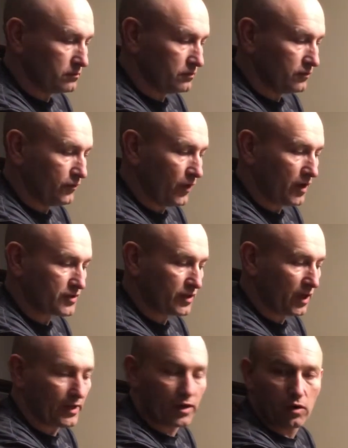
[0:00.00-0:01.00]
Fox,
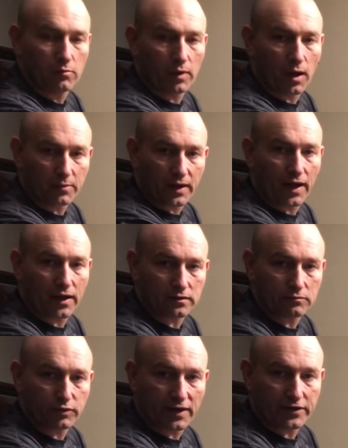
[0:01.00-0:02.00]
Coyote, and
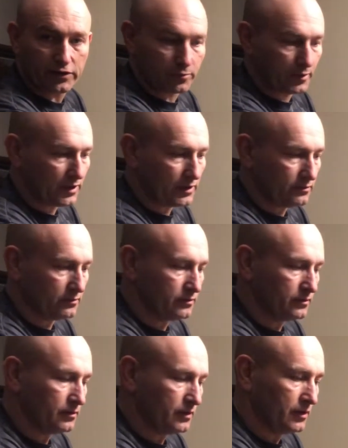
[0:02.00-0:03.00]
Bobcat Predator bait.
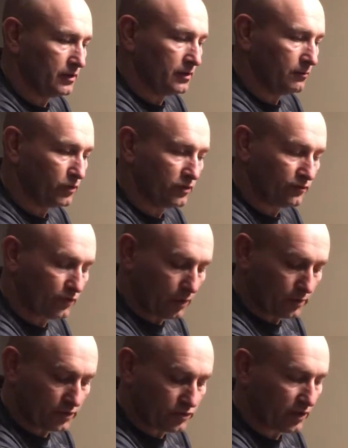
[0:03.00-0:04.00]
Looking
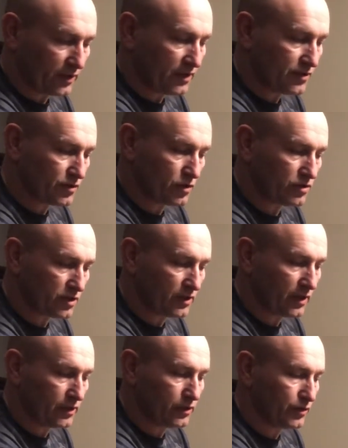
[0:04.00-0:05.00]
forward to trying this. Usually
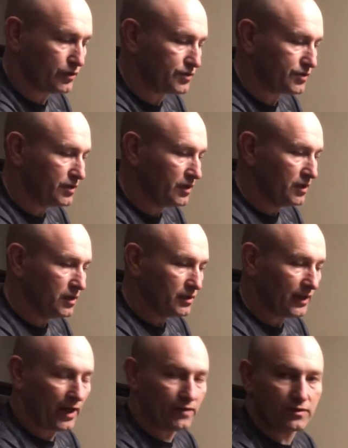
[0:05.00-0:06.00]
I use
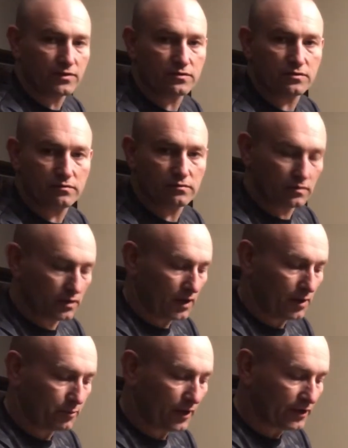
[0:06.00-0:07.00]
Caven's
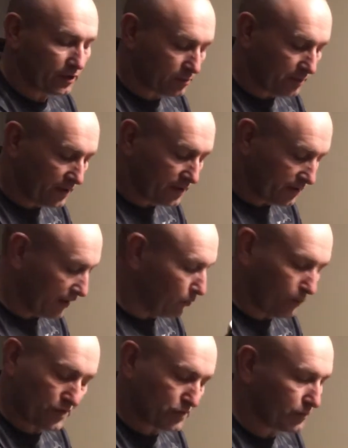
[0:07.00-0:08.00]
Predator bait, and that
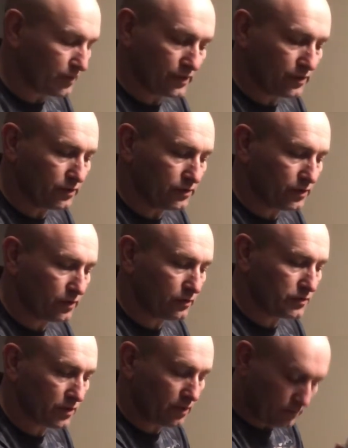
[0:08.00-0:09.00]
works really good too.
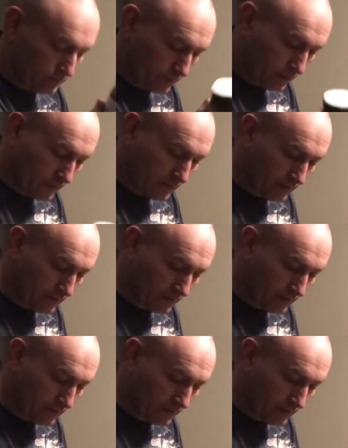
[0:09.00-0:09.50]
So we're going to give